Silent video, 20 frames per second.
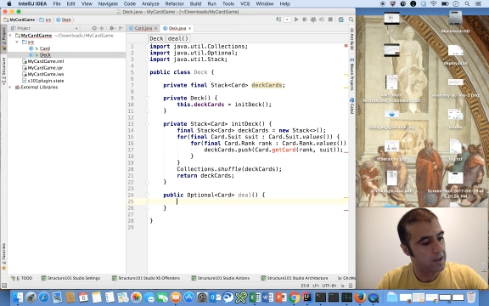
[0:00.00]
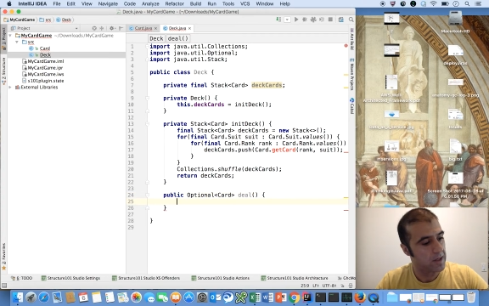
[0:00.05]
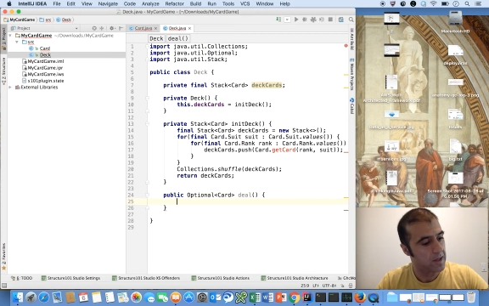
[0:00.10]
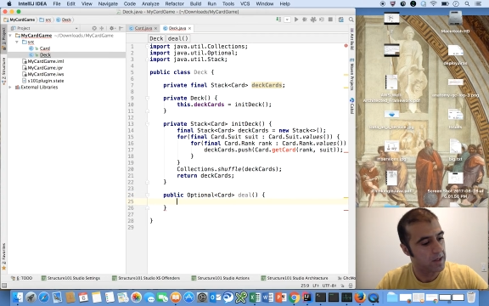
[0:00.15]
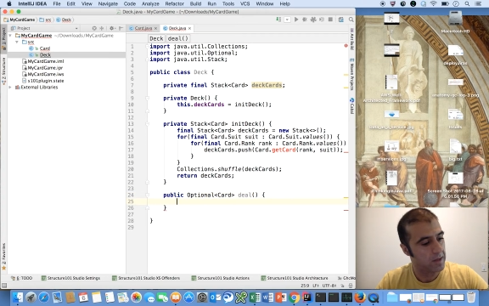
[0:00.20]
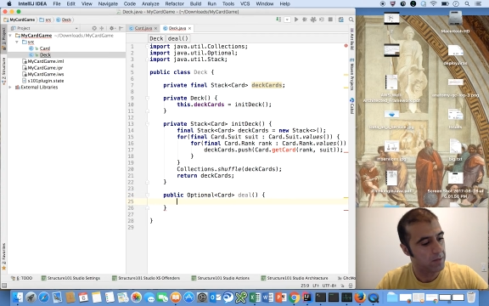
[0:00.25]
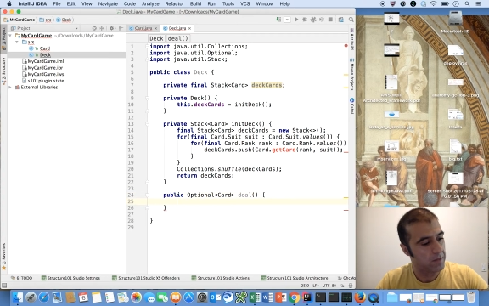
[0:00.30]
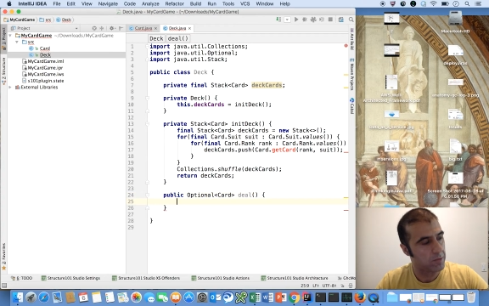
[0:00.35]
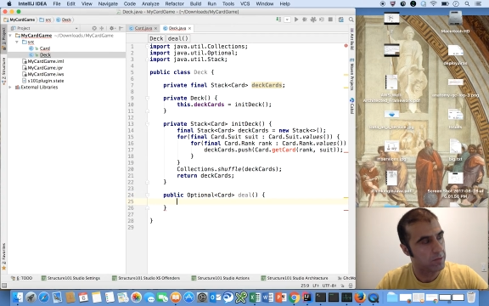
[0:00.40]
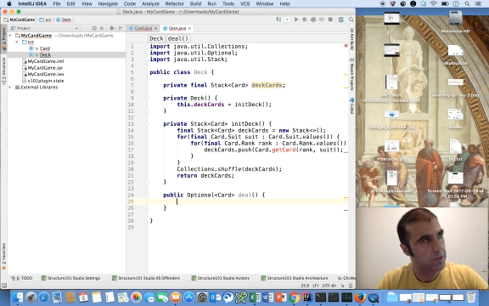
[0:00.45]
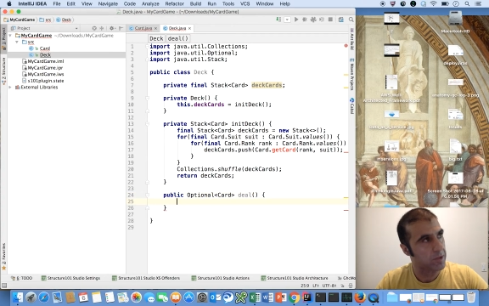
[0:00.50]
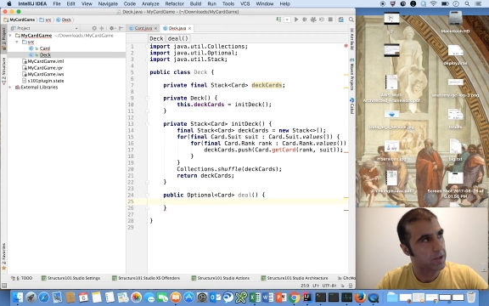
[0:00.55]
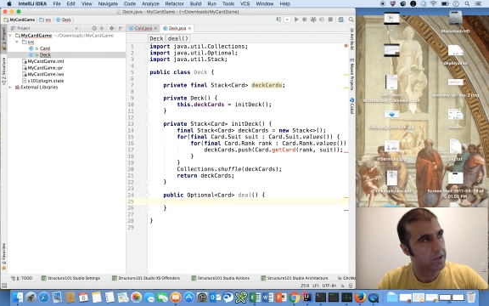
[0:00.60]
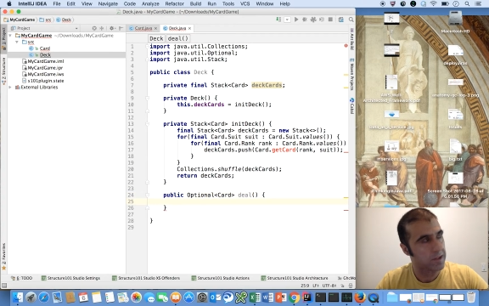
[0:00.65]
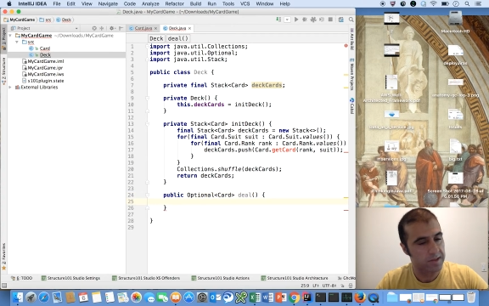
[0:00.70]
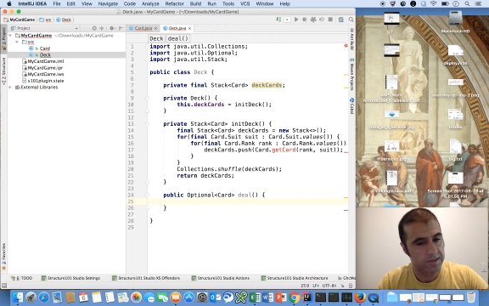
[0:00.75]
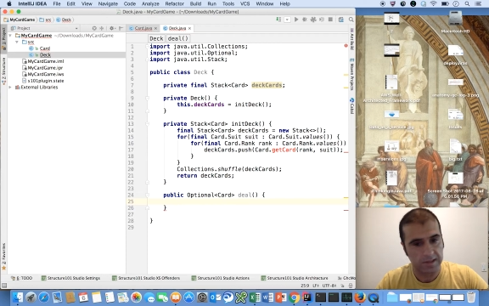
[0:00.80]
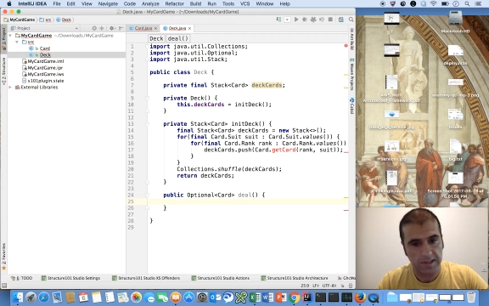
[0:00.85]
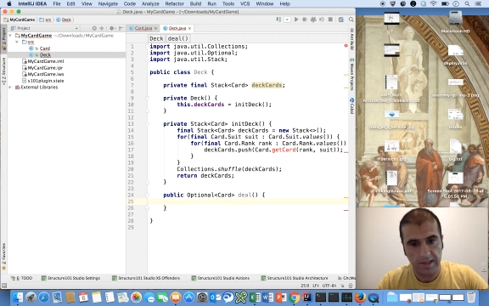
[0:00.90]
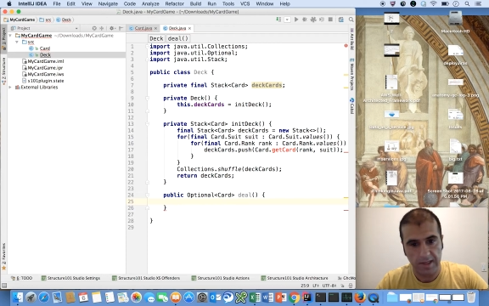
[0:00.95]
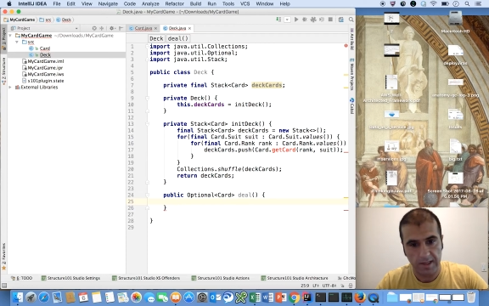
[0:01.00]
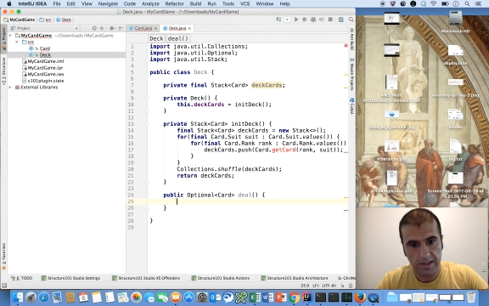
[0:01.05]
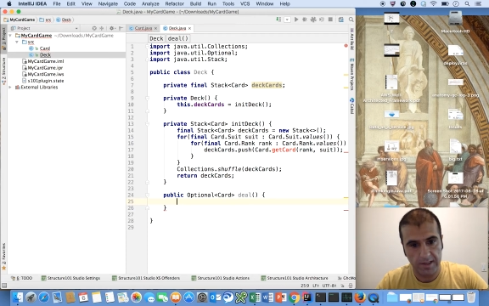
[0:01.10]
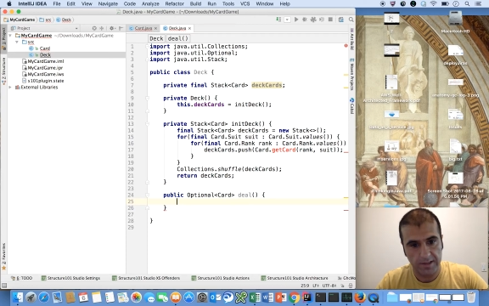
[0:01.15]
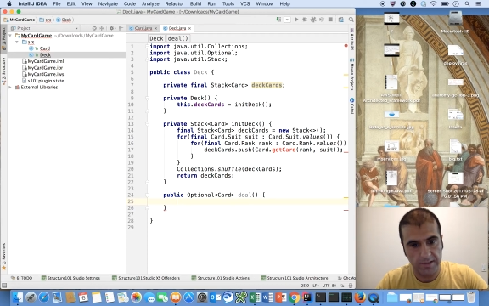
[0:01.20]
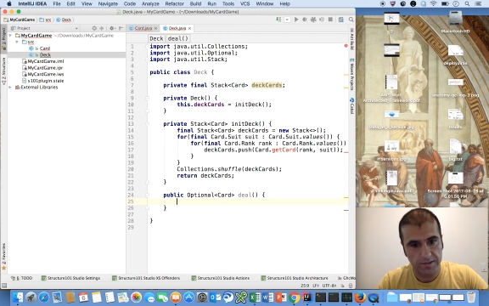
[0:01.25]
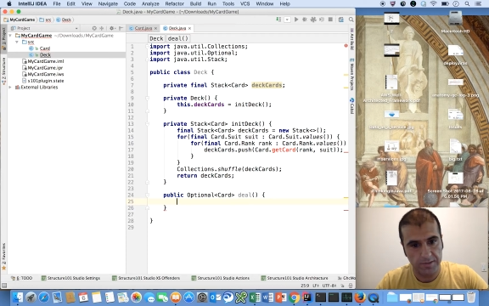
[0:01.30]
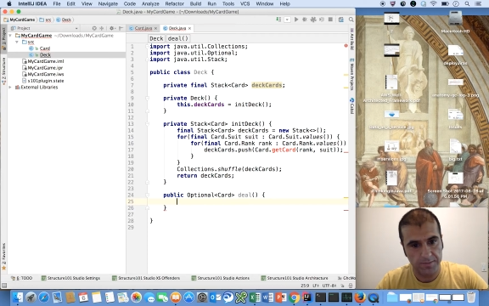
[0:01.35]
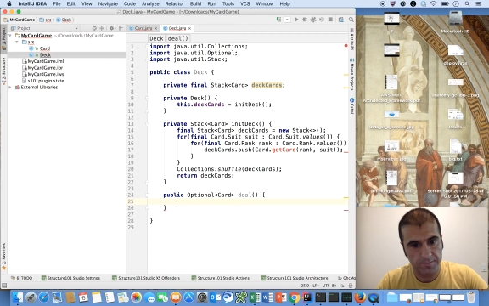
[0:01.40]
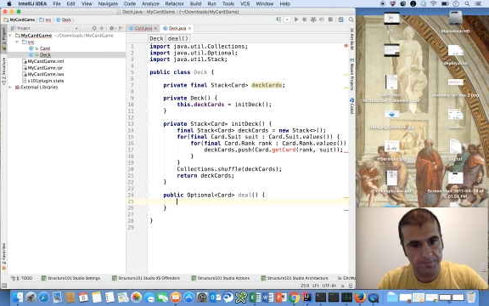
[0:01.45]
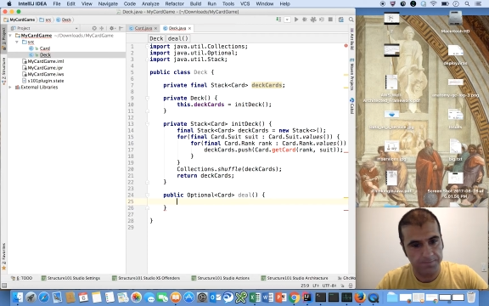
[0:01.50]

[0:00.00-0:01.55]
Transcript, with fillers: And what we're going to say is